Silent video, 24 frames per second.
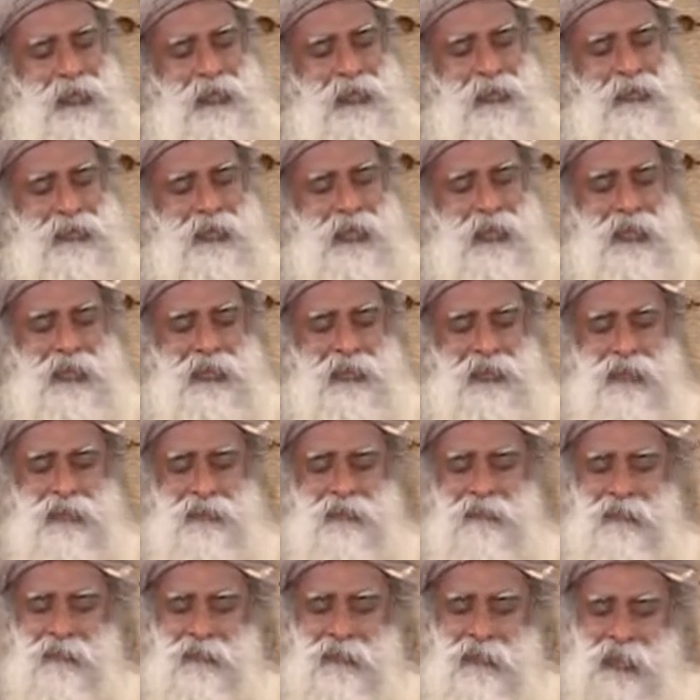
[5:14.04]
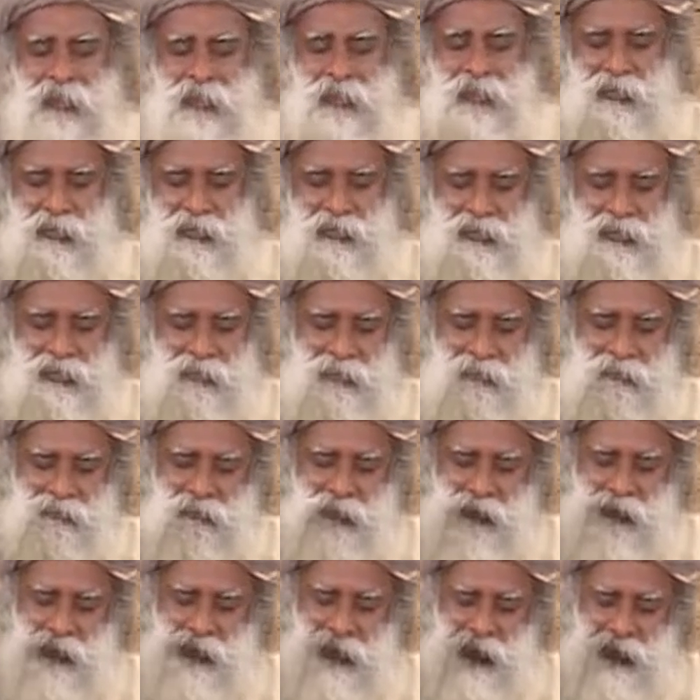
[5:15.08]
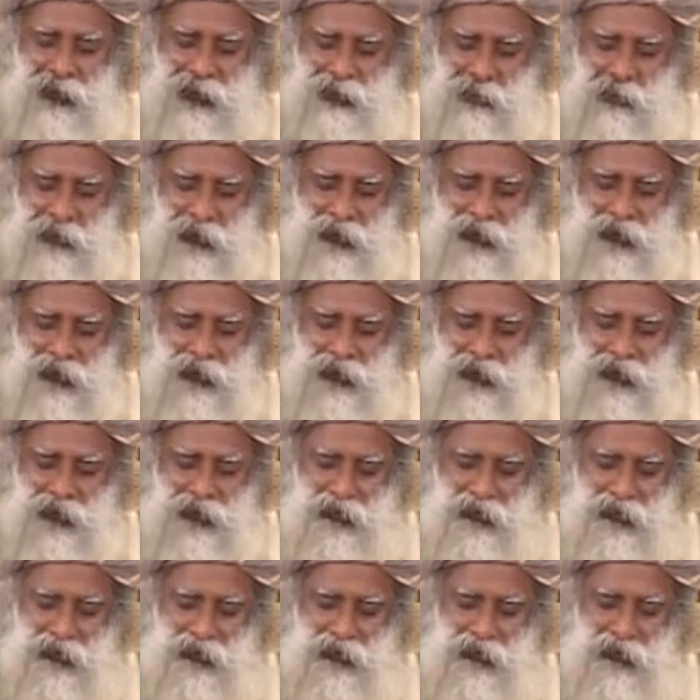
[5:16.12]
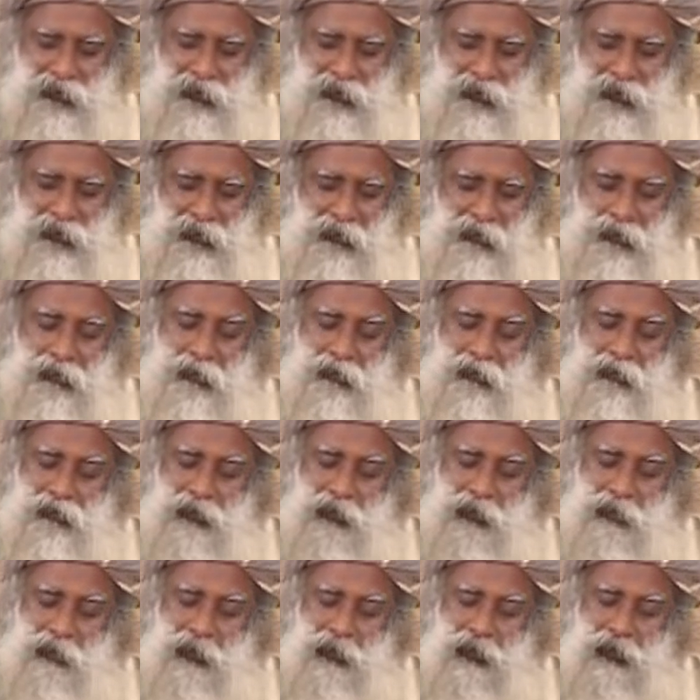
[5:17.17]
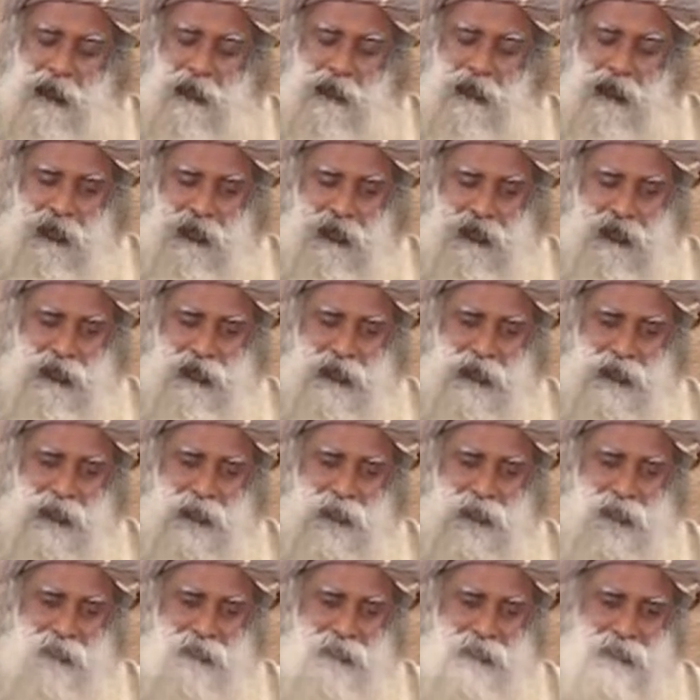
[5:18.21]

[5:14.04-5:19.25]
is like the fragrance of a jasmine on the spring breeze."